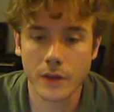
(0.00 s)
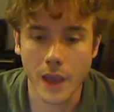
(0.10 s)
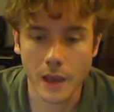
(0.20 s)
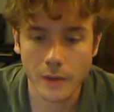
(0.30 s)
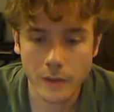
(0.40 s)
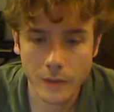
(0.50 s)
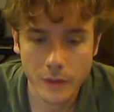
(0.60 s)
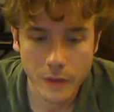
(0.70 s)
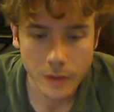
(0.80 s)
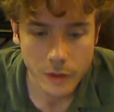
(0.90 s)
Yeah,
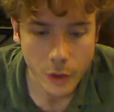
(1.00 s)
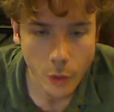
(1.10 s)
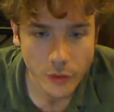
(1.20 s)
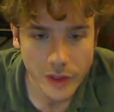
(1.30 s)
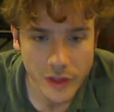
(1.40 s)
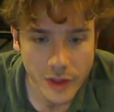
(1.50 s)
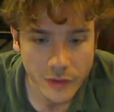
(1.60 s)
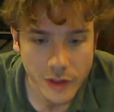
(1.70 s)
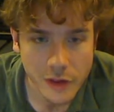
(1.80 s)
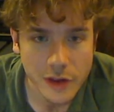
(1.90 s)
the only
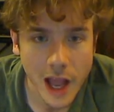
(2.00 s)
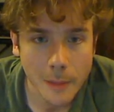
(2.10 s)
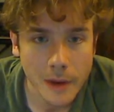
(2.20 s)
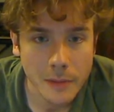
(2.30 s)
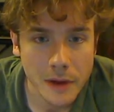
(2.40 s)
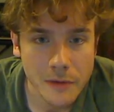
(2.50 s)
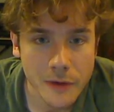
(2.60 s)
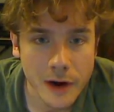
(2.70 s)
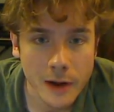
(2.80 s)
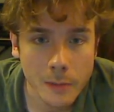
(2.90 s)
thing that's stopping me
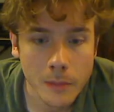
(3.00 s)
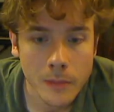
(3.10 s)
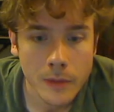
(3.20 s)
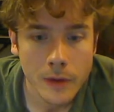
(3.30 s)
from